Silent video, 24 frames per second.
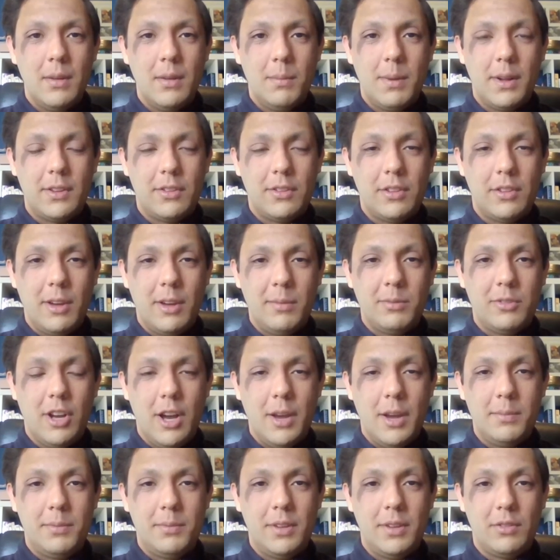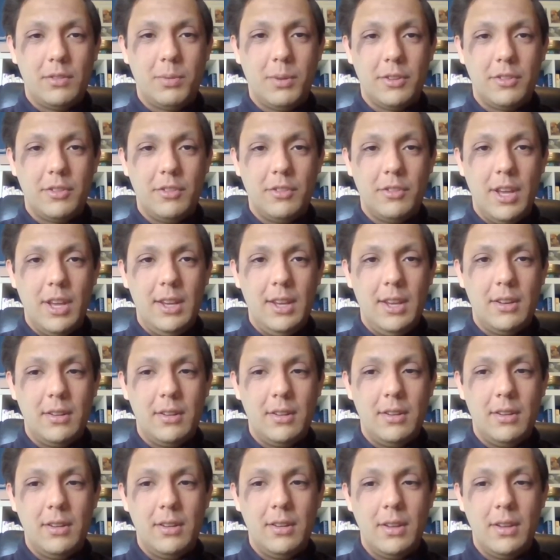But sometimes it's what's needed.